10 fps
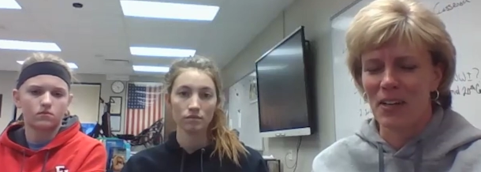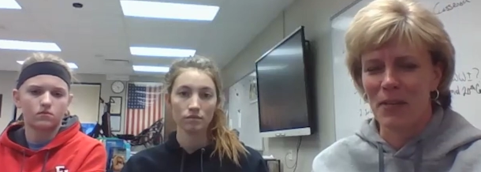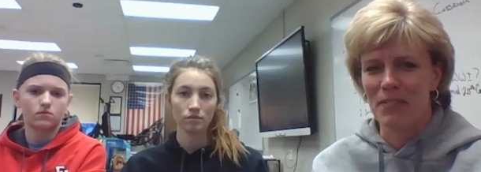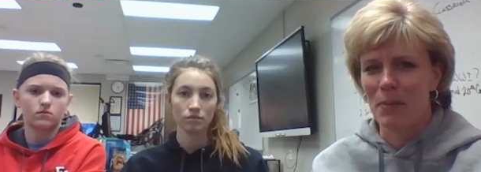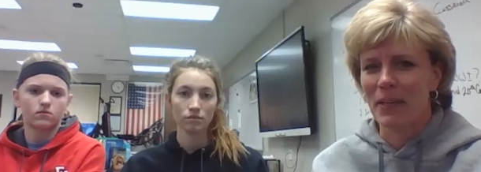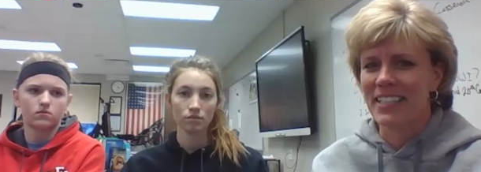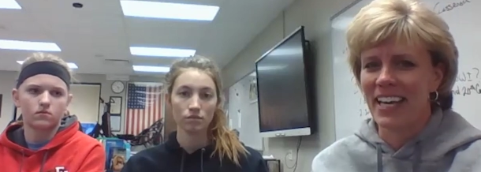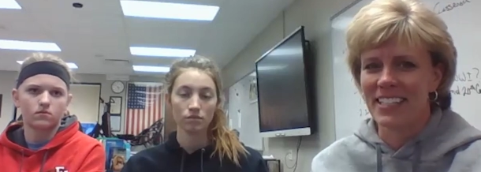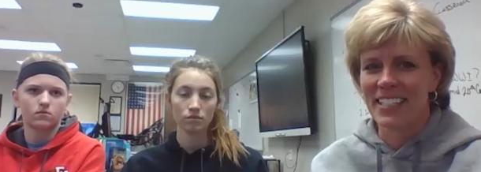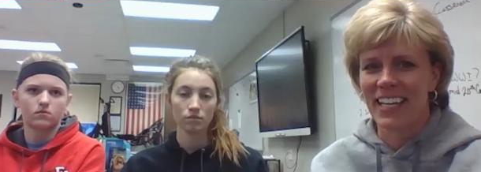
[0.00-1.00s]
Speaker 1: I mean, if the Big
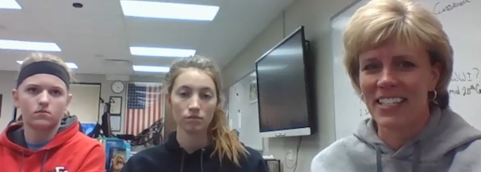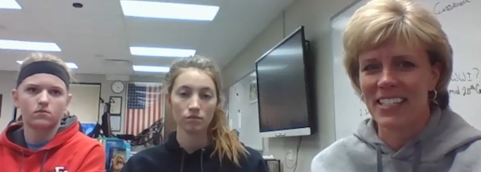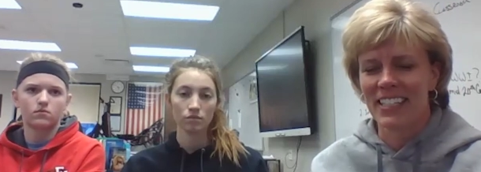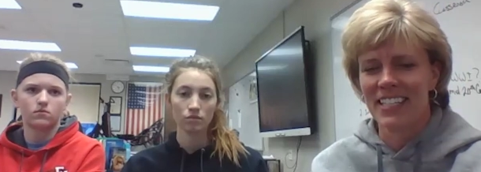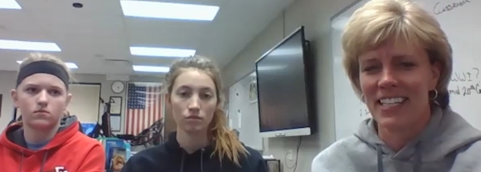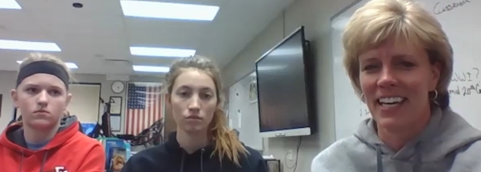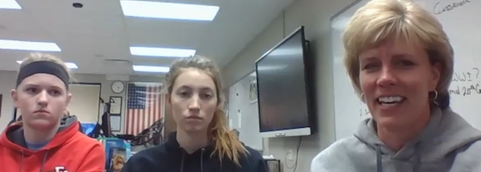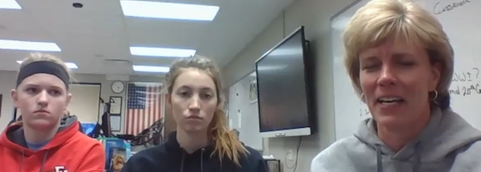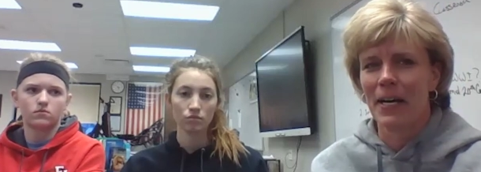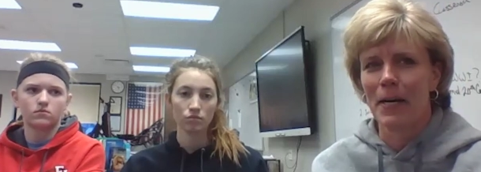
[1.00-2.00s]
Ten is canceling
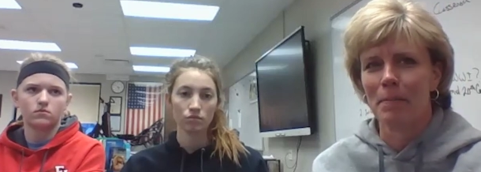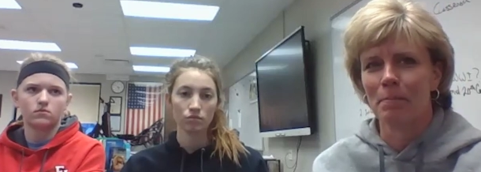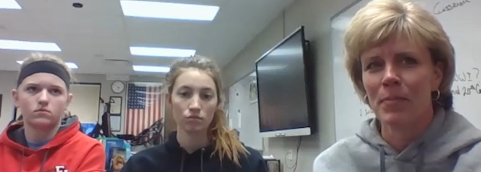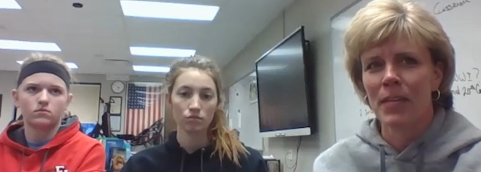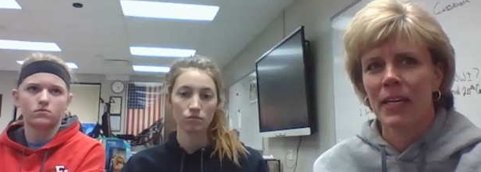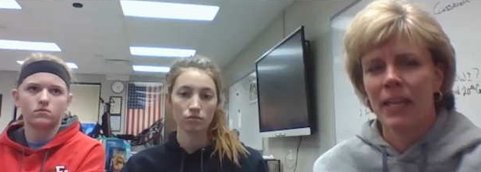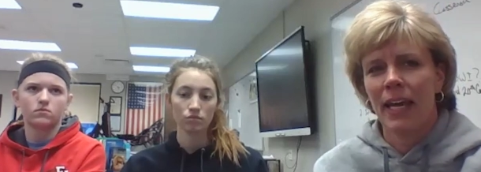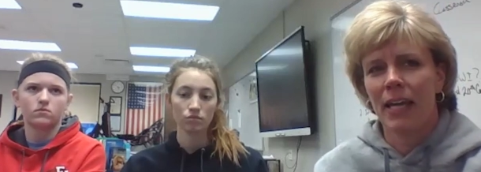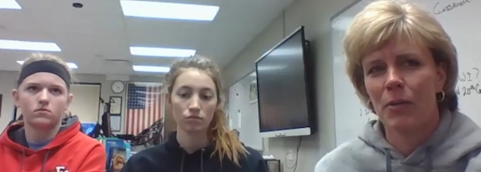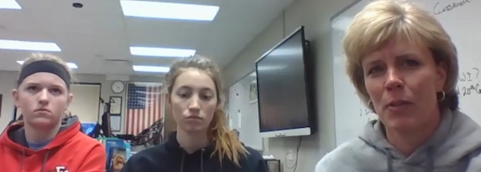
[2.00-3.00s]
today, um,
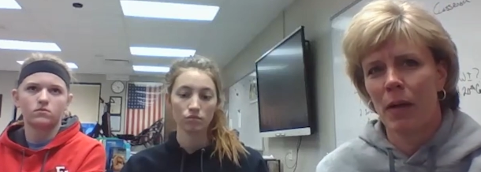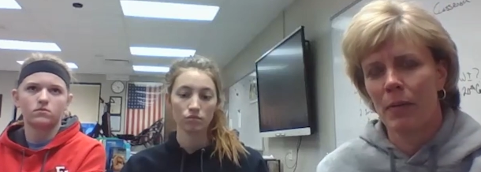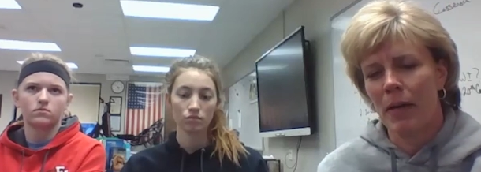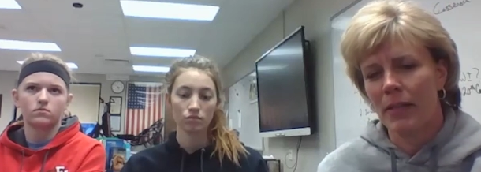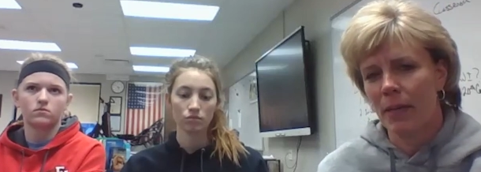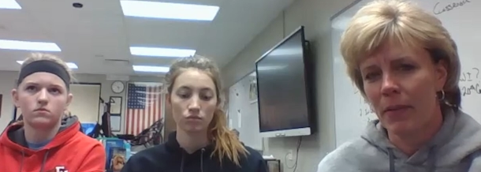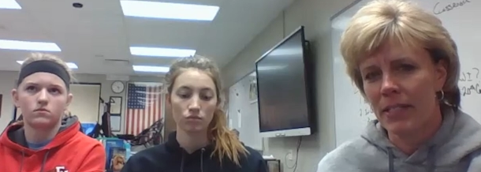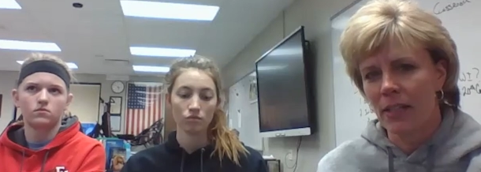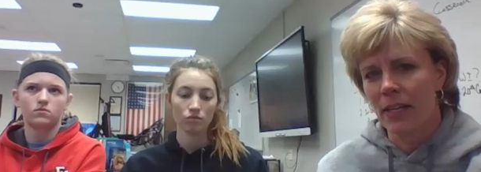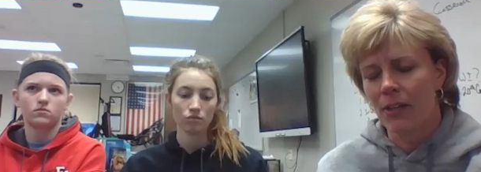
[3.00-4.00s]
and it was probably about ten
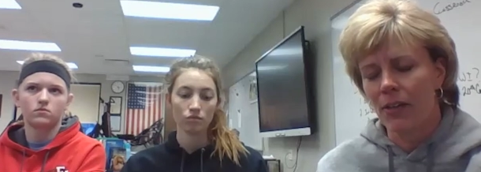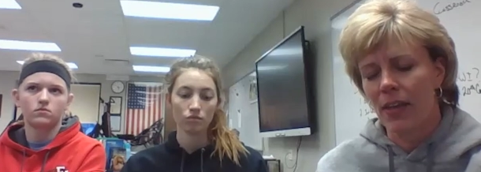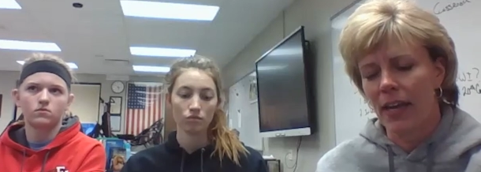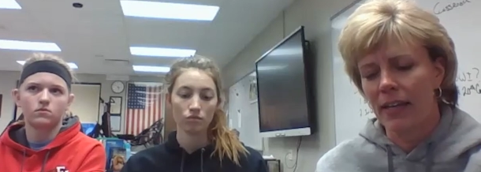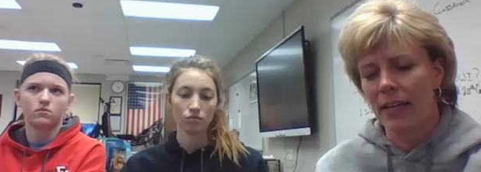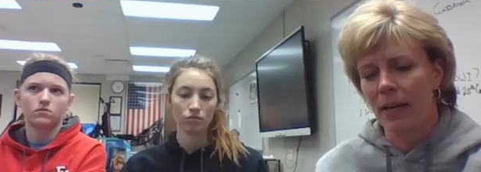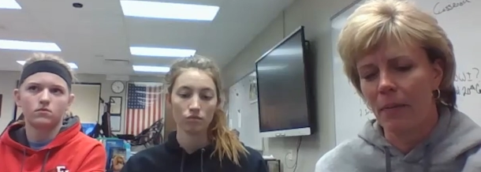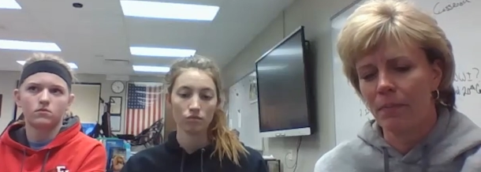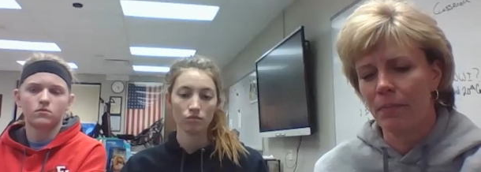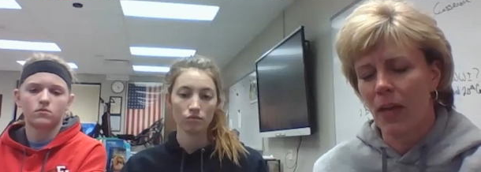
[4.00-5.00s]
minutes later that
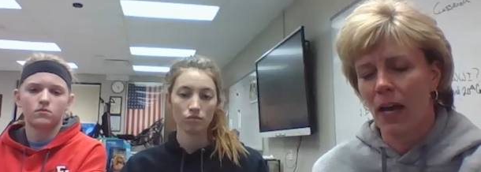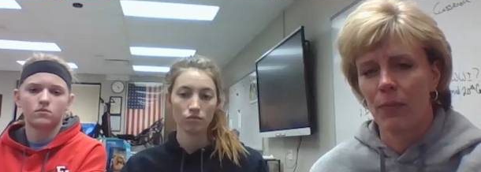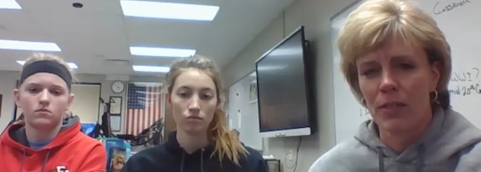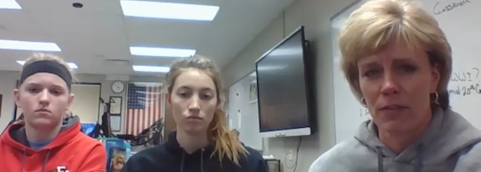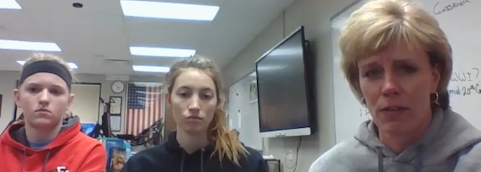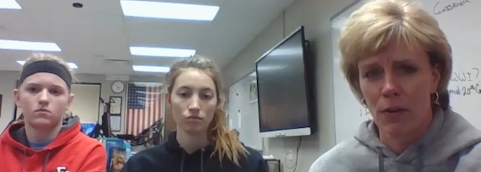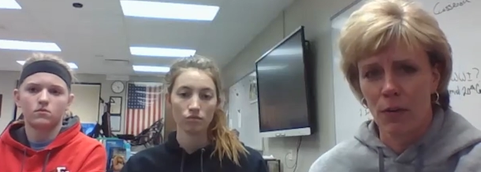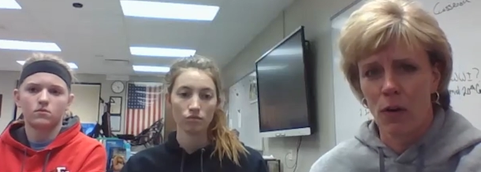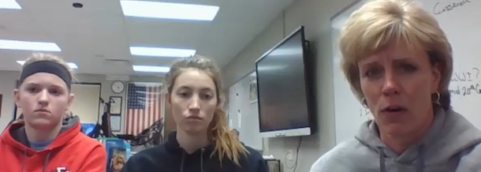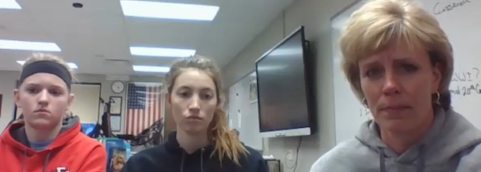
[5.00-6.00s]
um, I received a phone
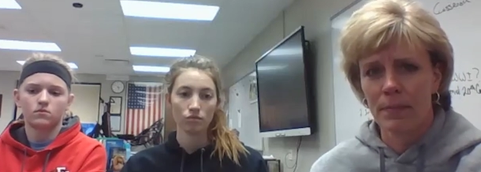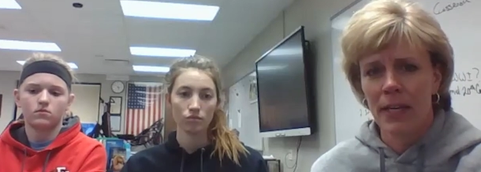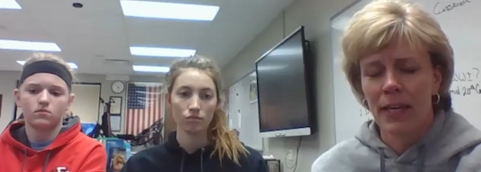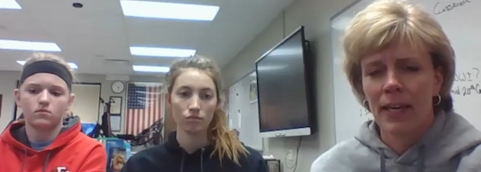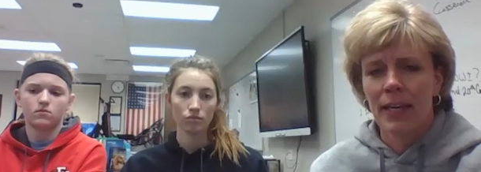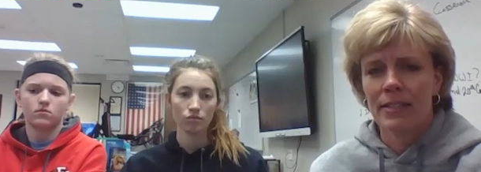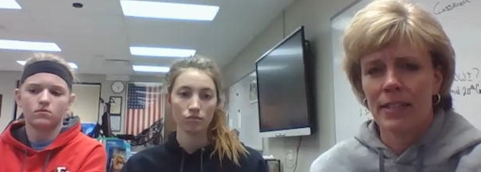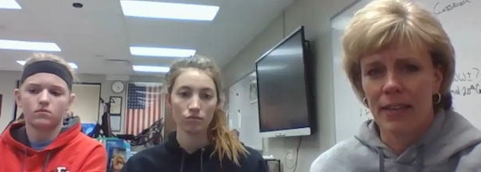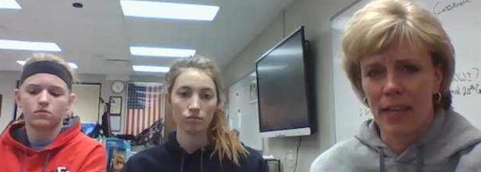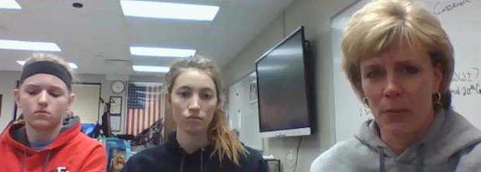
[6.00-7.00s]
call
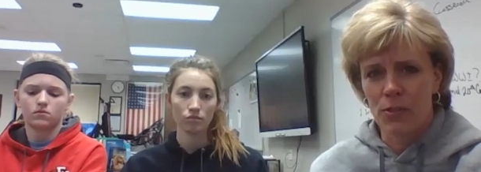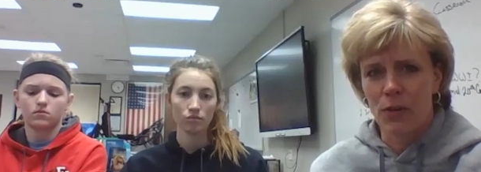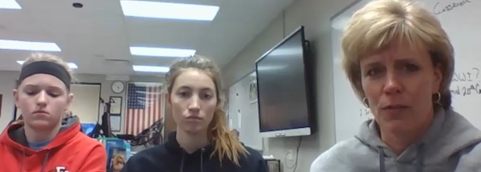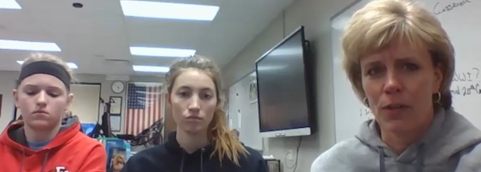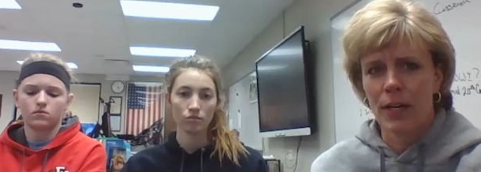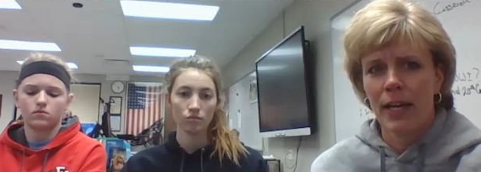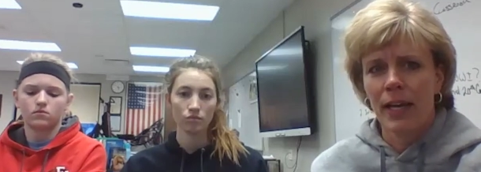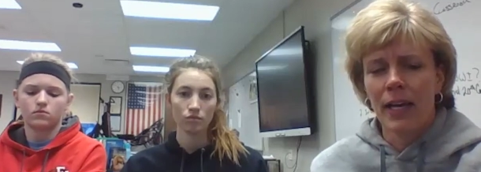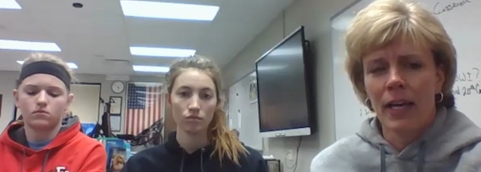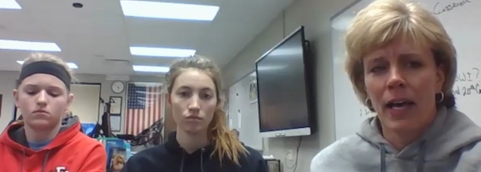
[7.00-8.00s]
saying that it was over.
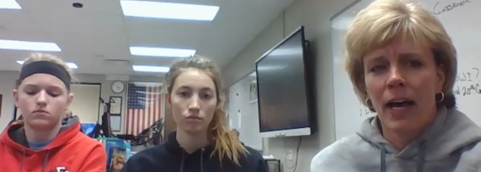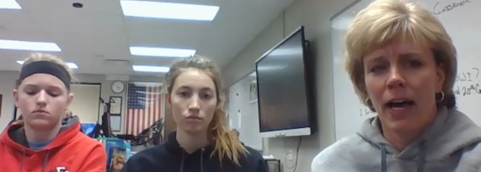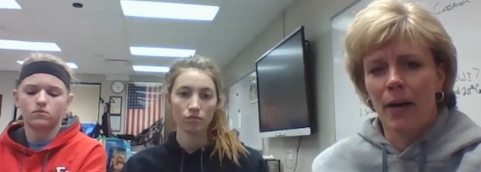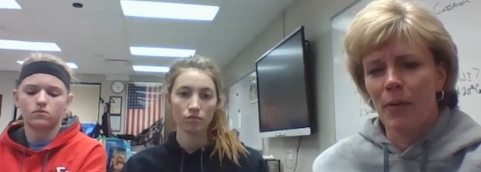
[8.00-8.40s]
Um,